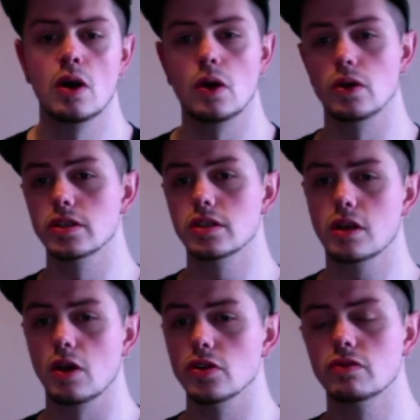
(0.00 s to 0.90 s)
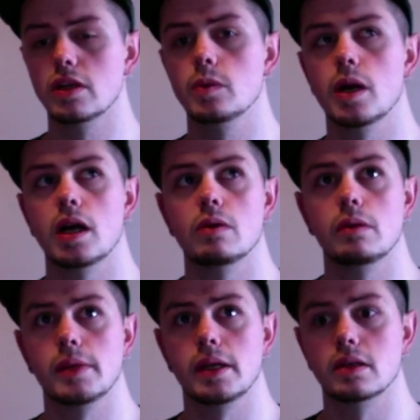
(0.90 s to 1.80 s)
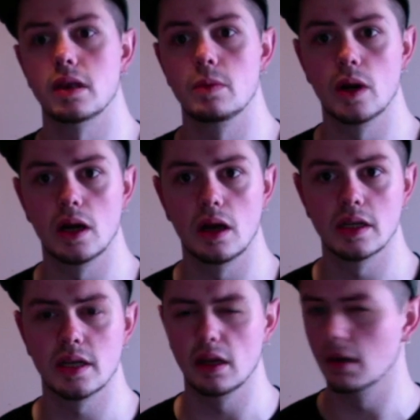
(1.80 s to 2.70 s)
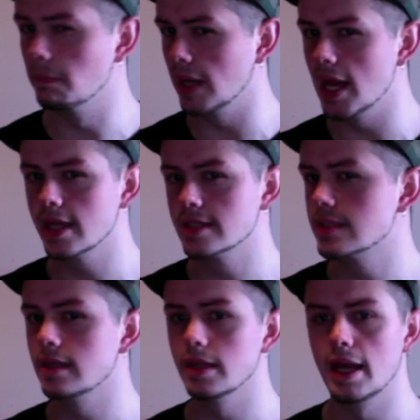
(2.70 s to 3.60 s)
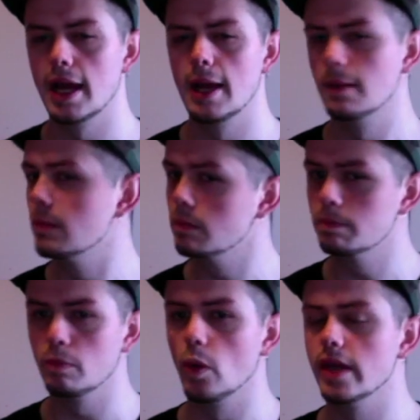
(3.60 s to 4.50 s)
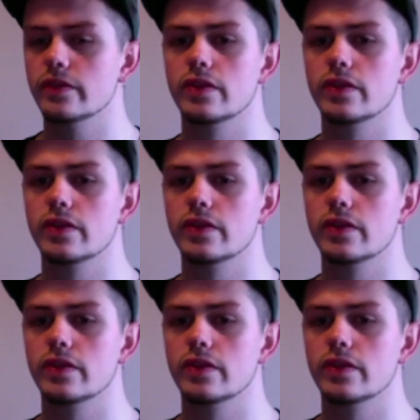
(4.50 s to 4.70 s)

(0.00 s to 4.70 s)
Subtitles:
Orange goes really well on me because I wear actually a lot of blacks, white.